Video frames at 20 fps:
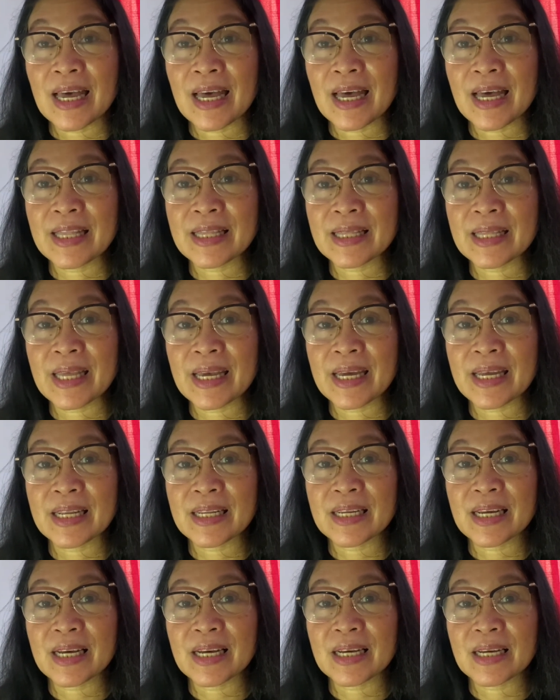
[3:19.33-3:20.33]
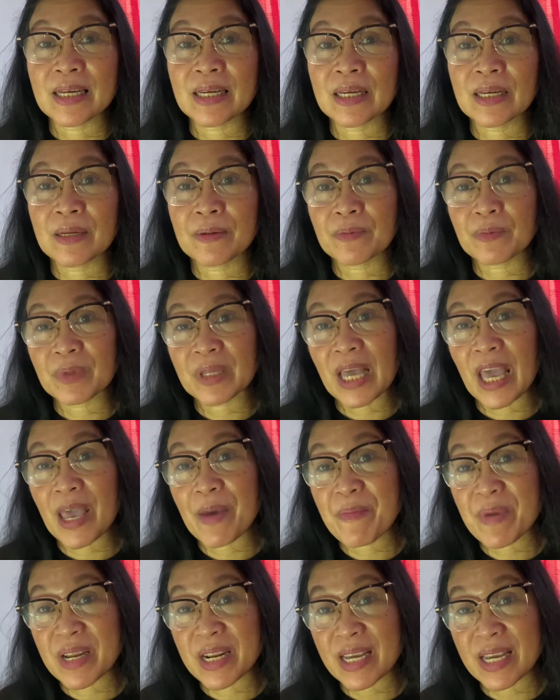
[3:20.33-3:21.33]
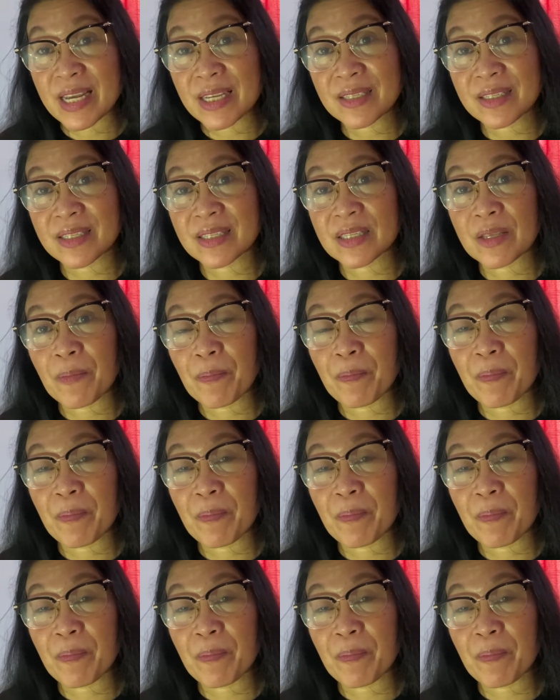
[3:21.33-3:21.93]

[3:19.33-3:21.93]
and then Emirates,